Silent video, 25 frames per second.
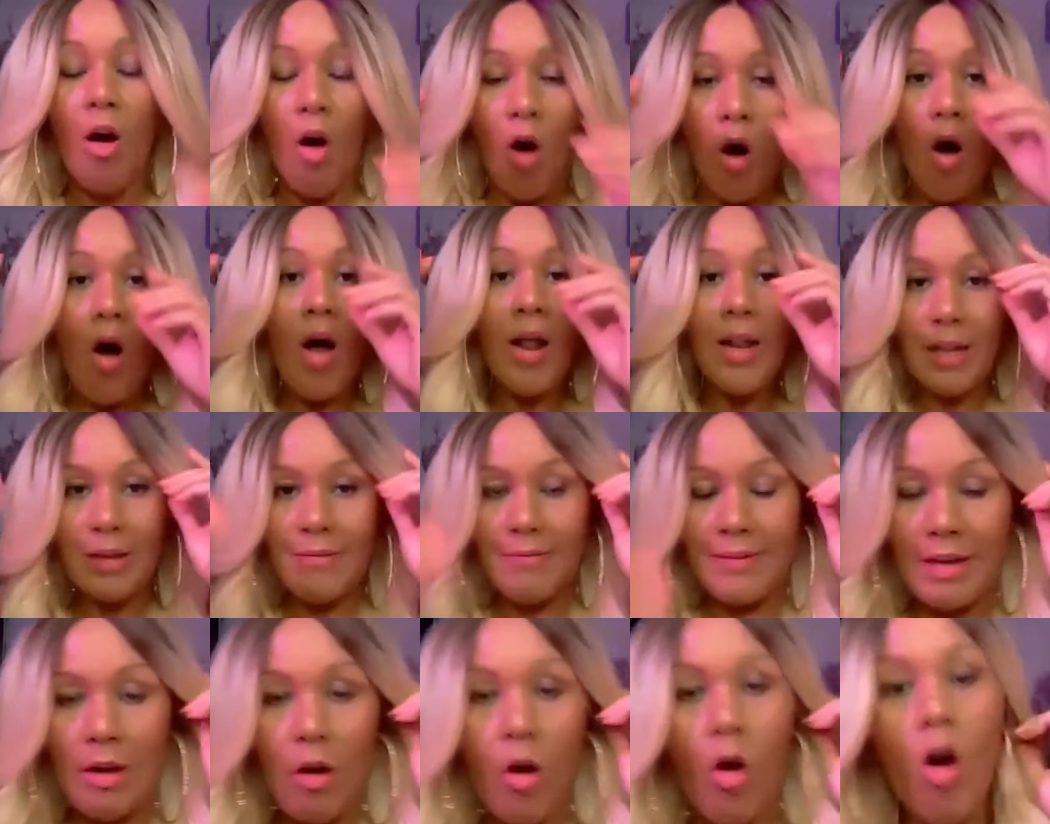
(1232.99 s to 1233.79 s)
All
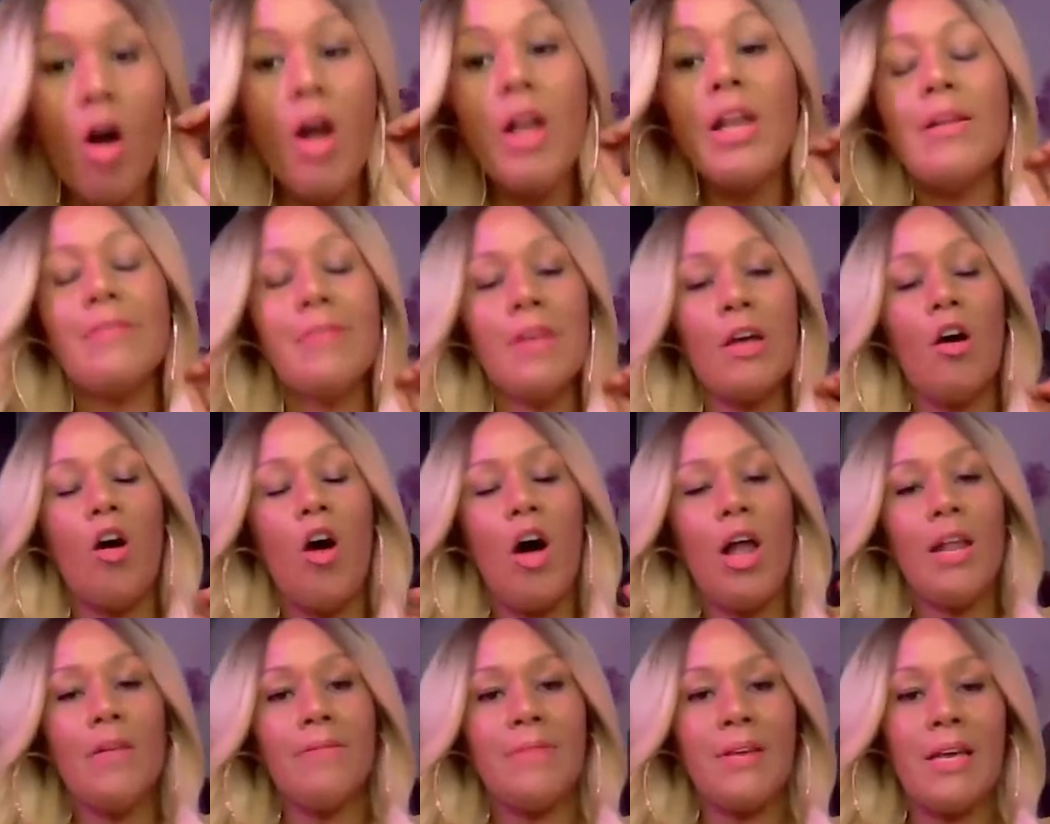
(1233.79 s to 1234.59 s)
of it, all of it,
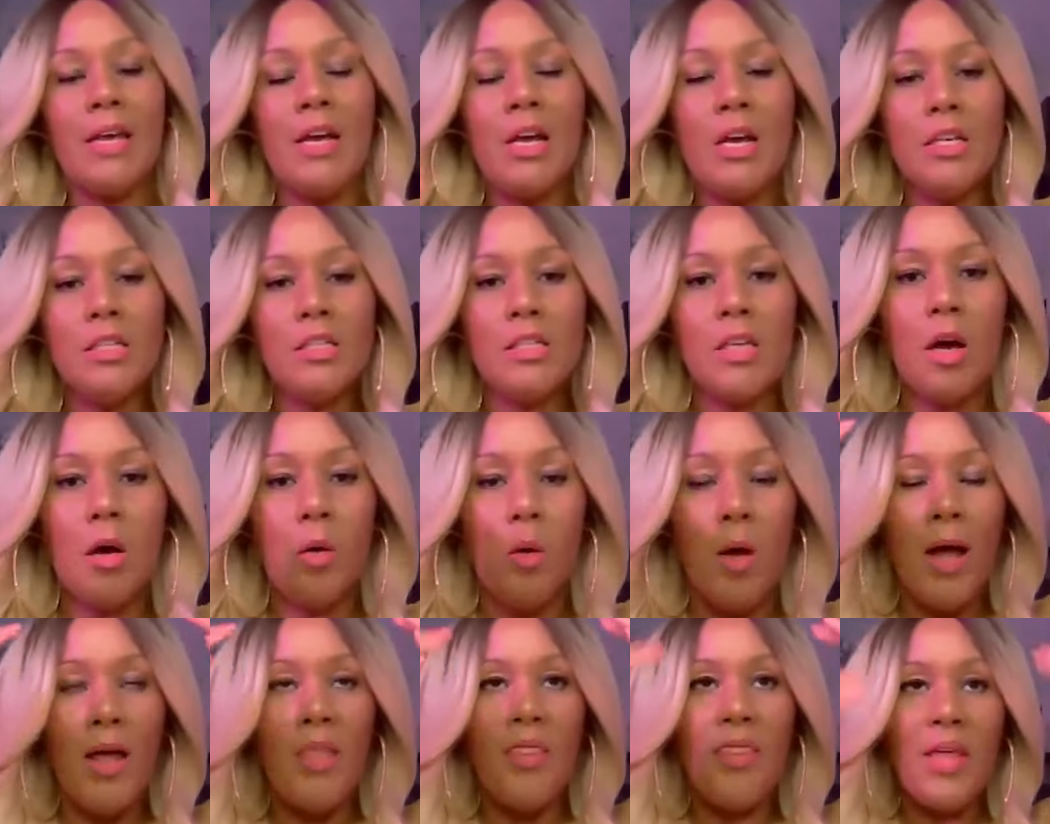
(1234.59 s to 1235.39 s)
all of it.
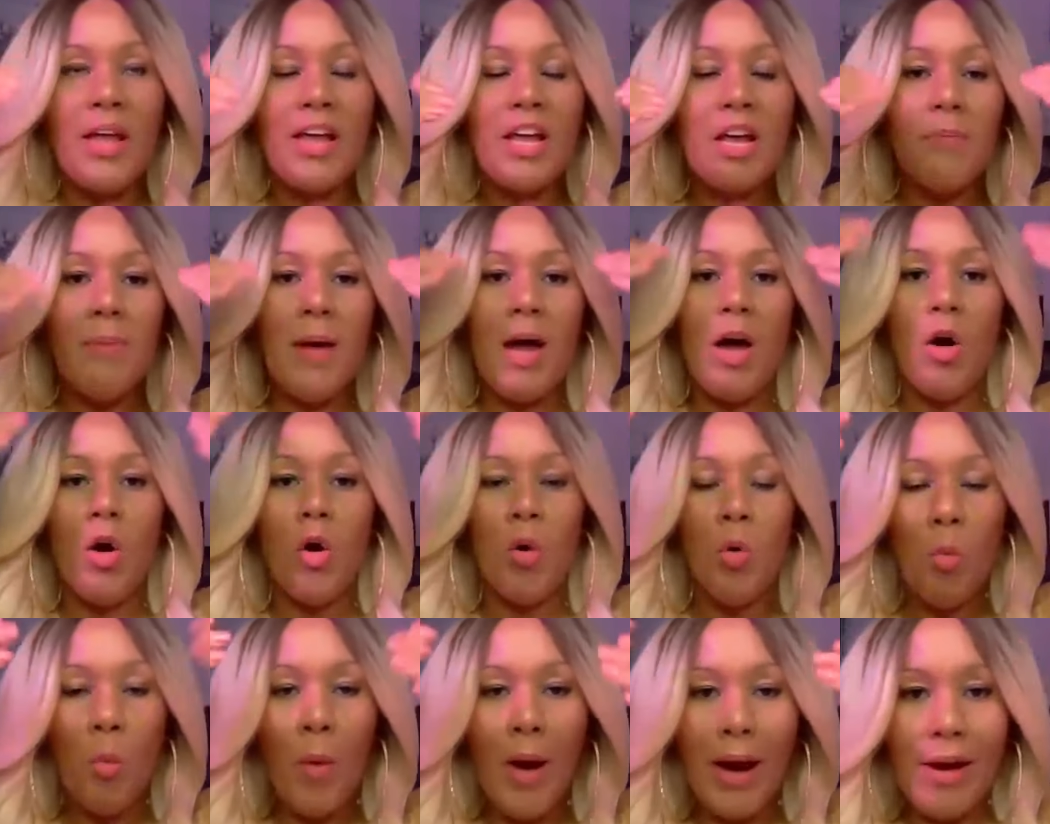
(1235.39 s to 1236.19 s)
So think
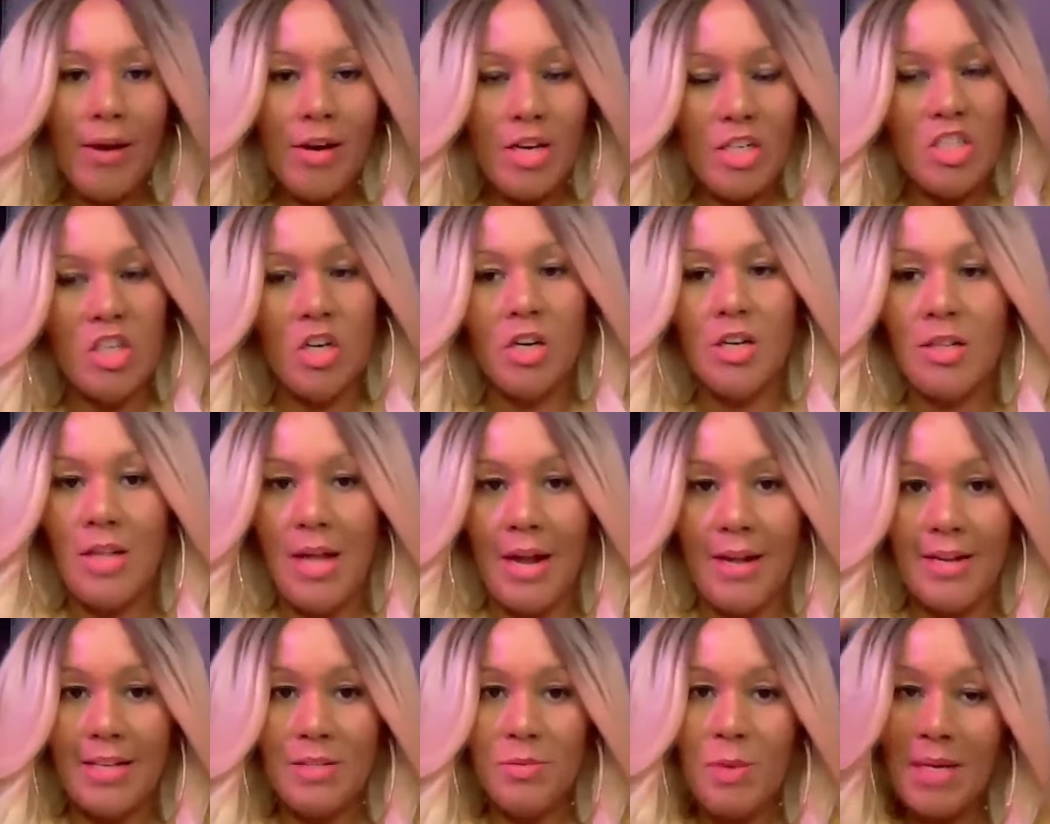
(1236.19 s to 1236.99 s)
about, where is your
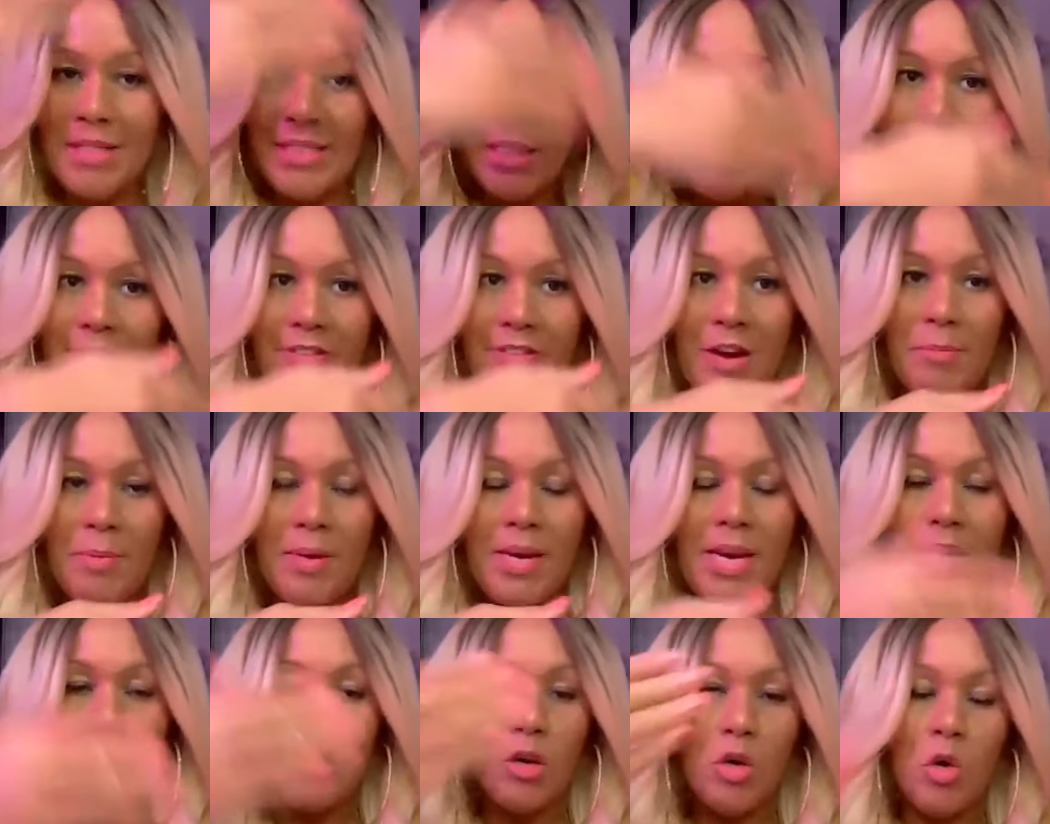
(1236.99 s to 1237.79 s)
client? That's what I did in the very
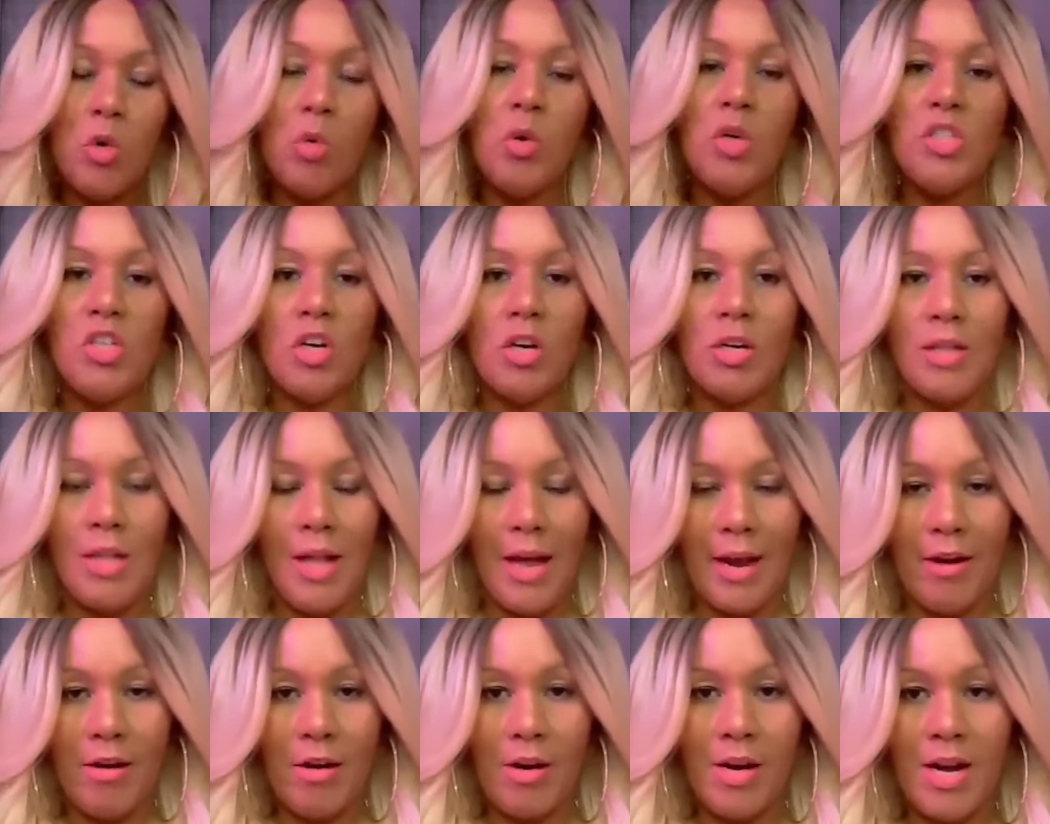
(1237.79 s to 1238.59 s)
beginning. Who is your
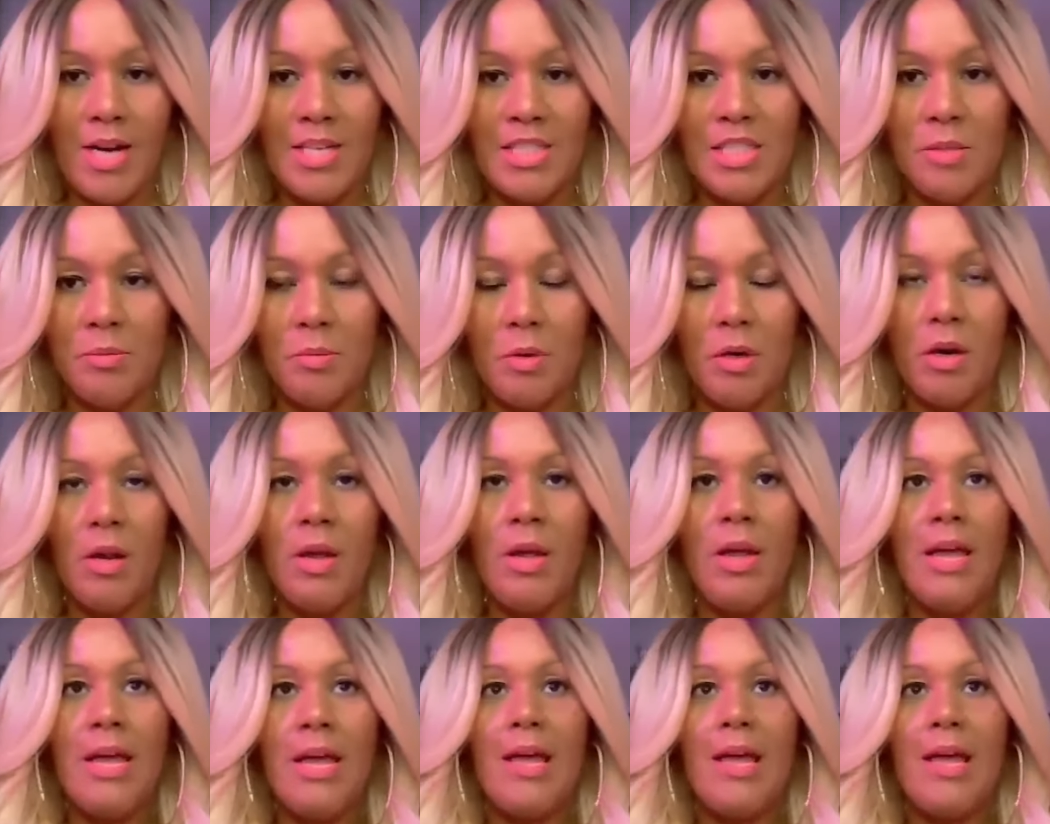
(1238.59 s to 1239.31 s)
client or customer?